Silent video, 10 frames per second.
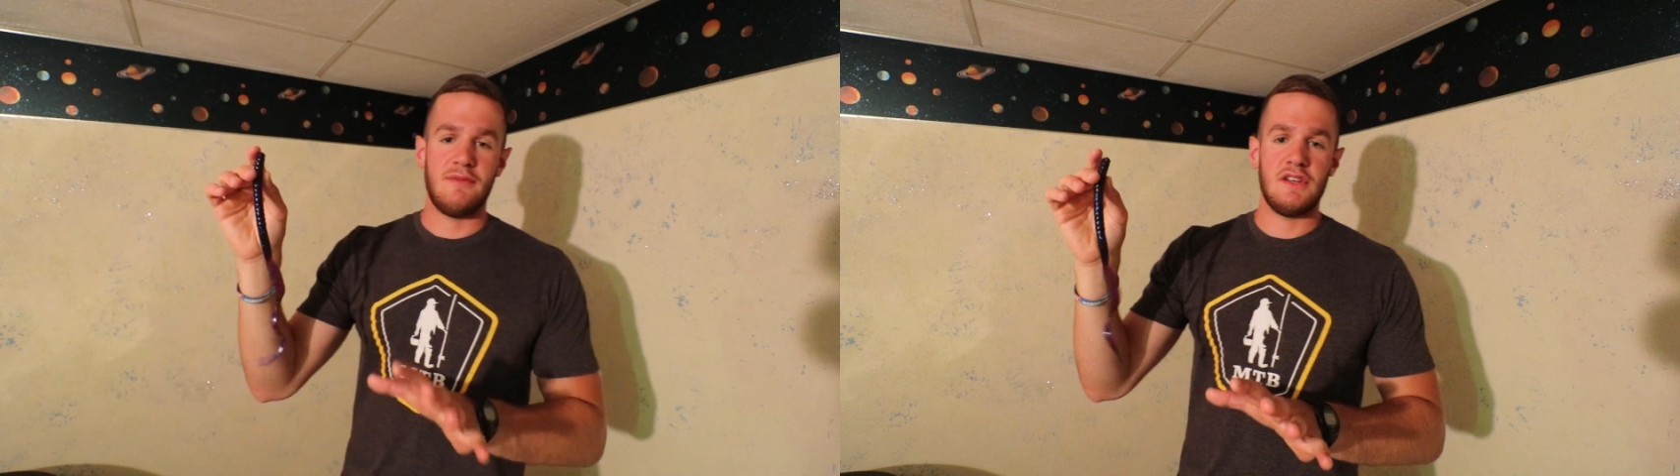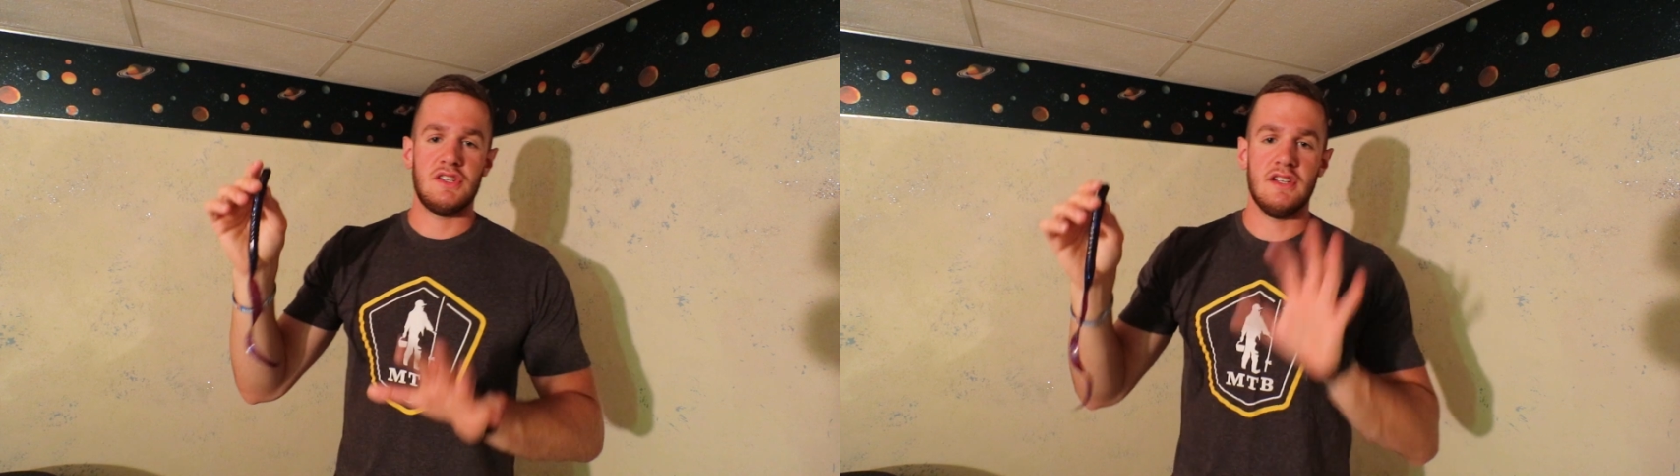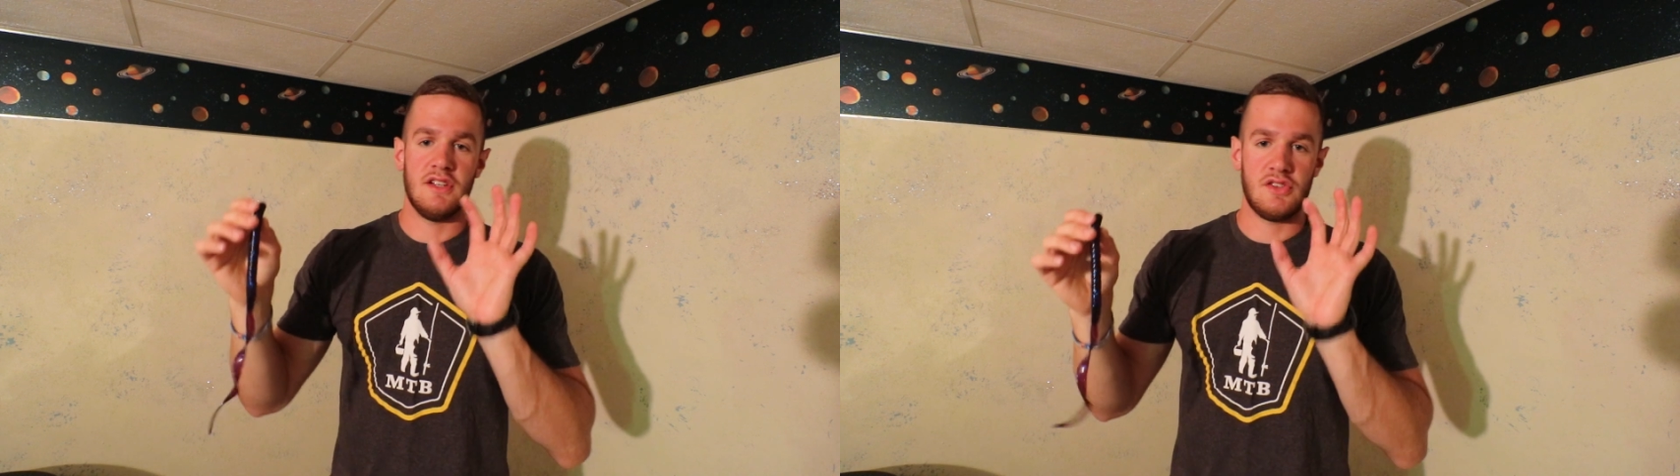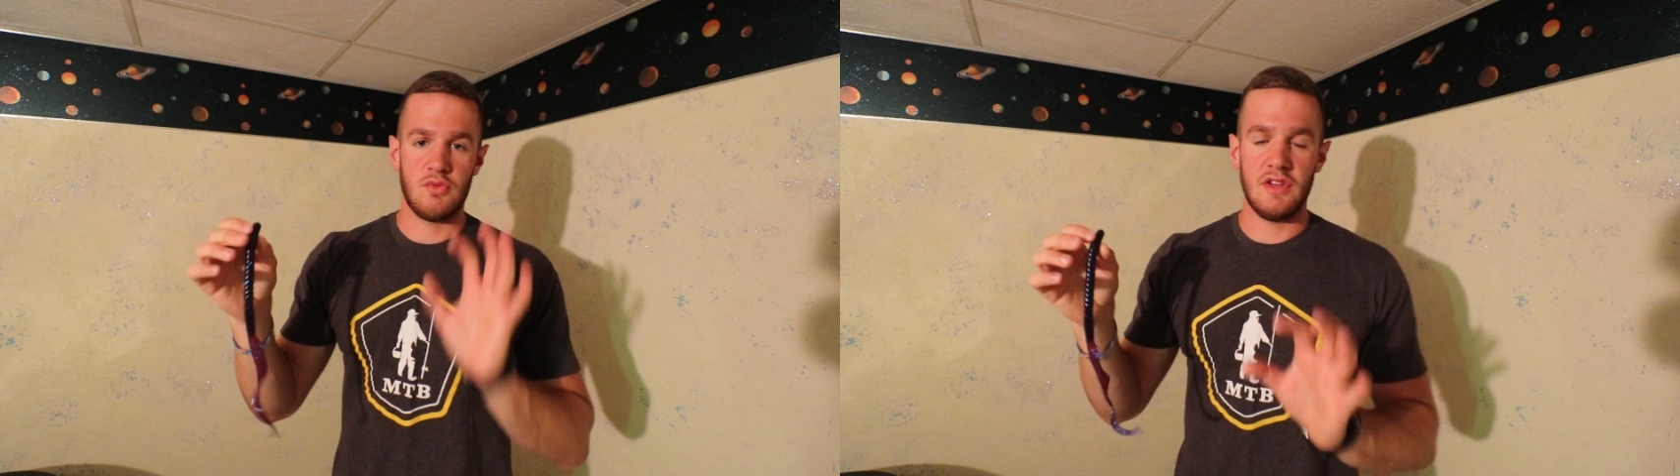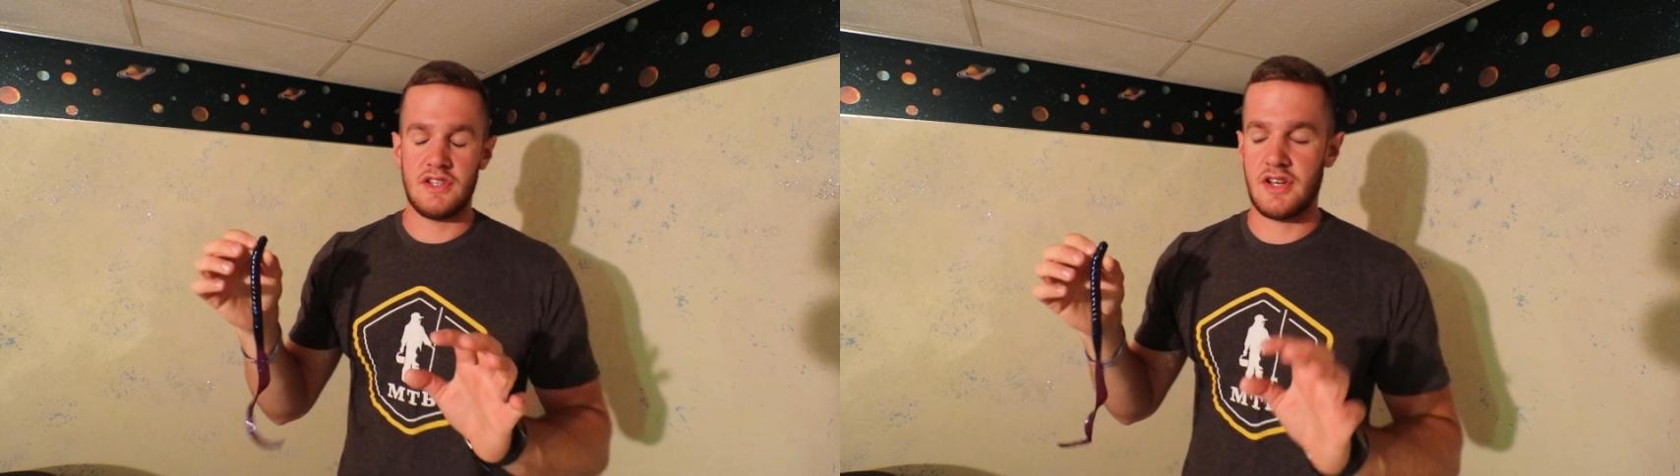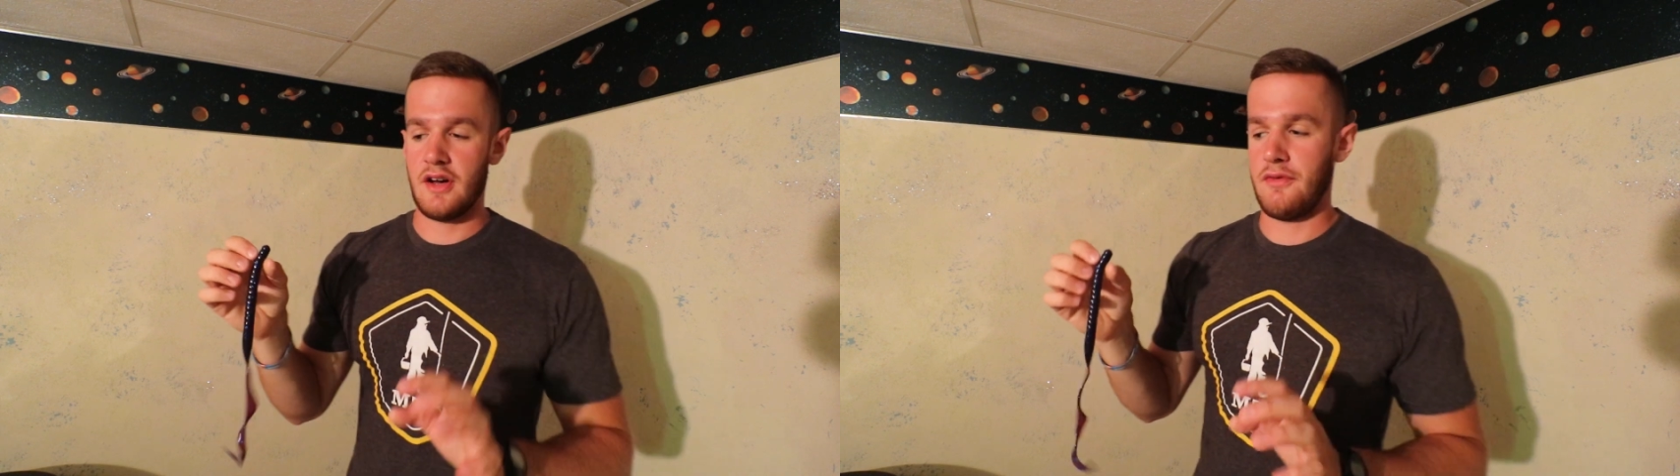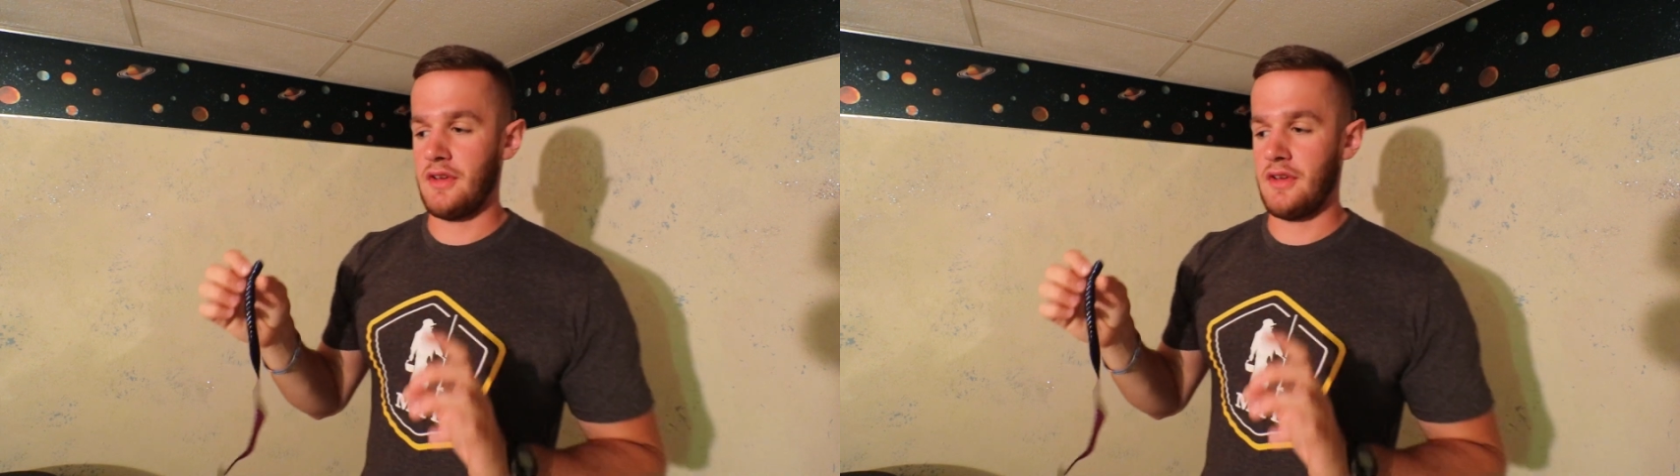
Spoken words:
fishing, it's really tough.